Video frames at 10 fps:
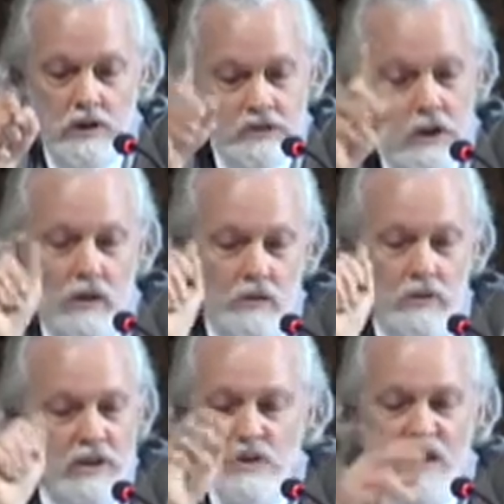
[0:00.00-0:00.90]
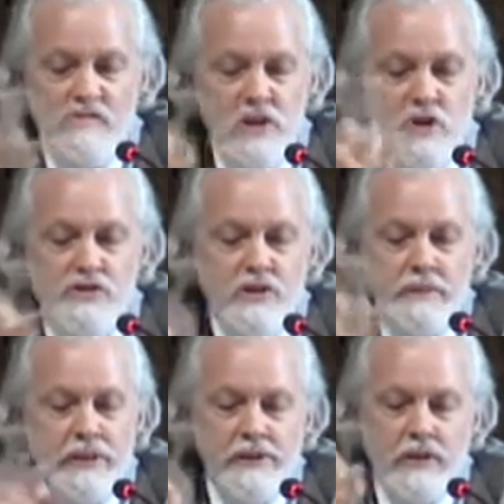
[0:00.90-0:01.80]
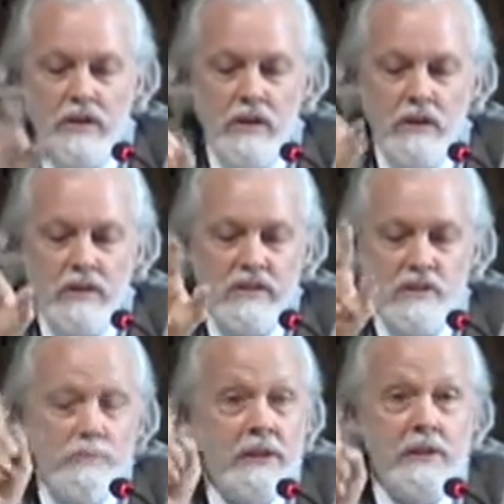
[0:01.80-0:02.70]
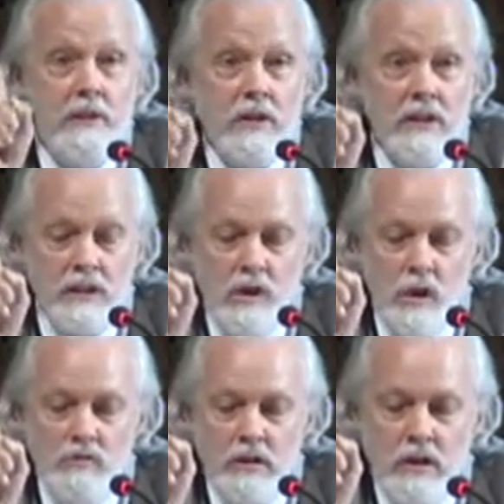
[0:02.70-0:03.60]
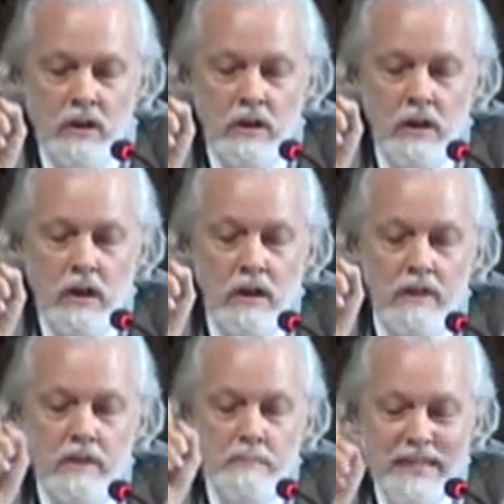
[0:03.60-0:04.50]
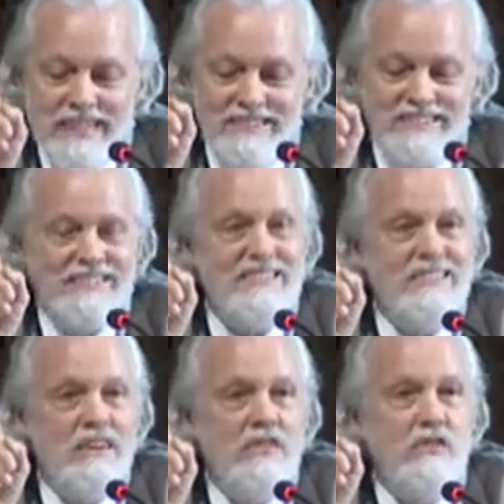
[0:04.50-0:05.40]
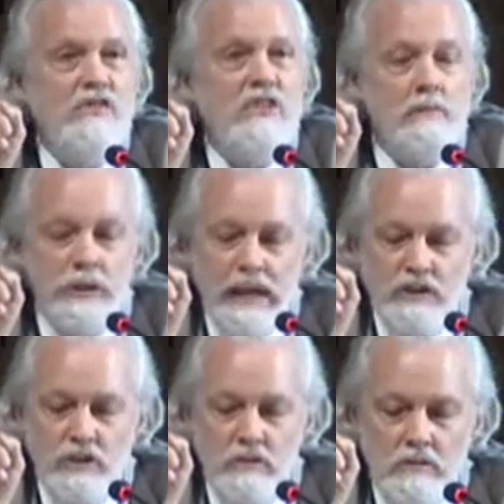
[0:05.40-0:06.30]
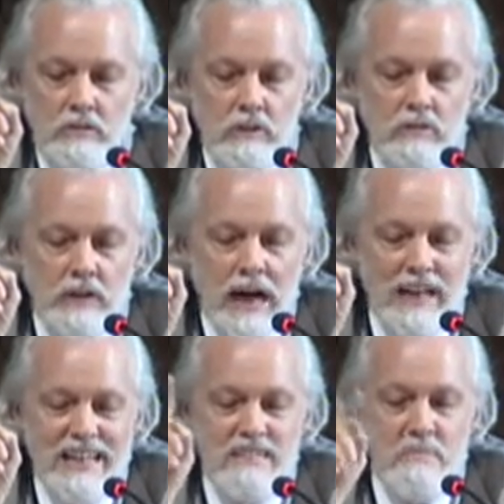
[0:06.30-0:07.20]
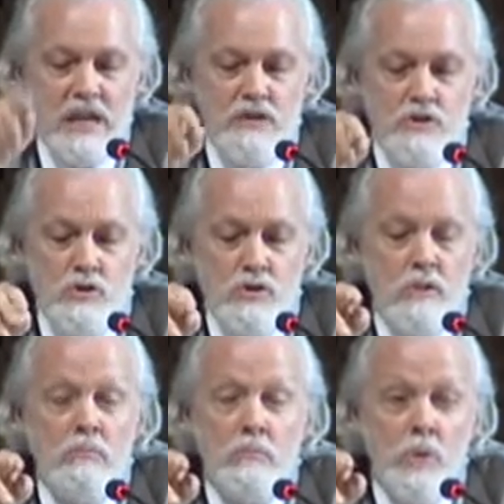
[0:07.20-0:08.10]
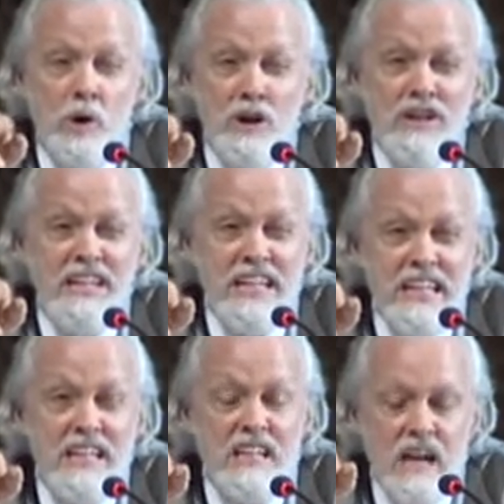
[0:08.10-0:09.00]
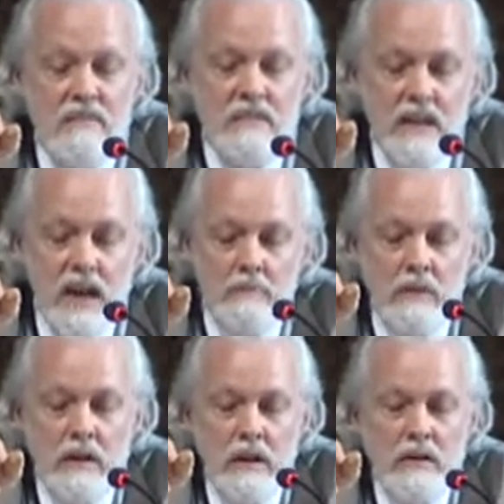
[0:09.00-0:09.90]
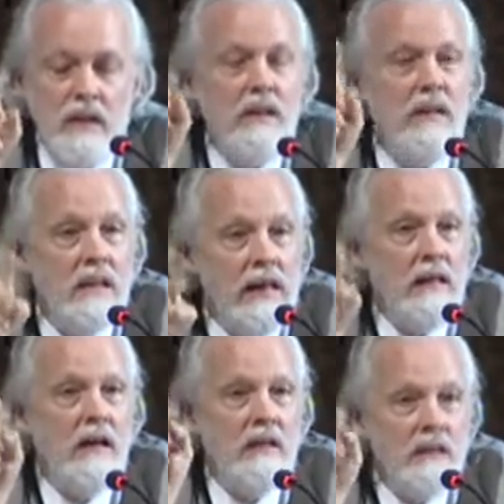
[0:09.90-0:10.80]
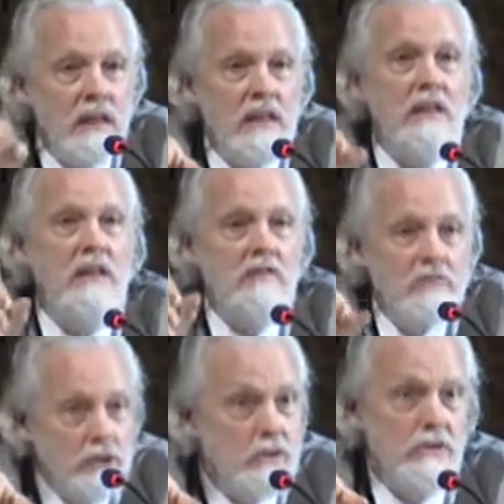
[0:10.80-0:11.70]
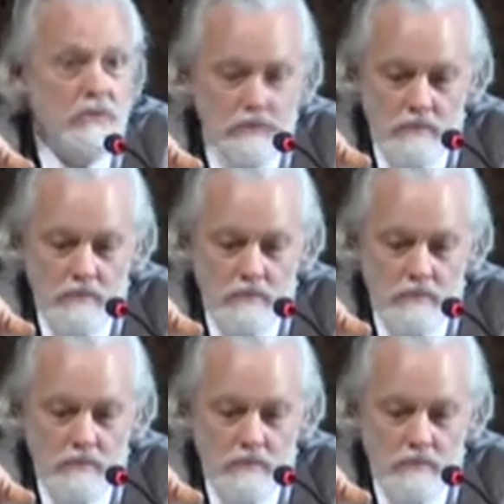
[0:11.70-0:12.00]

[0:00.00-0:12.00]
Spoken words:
So, you have no superiority over the beasts through subjection, for God has made you more needy of them than they are needy of you.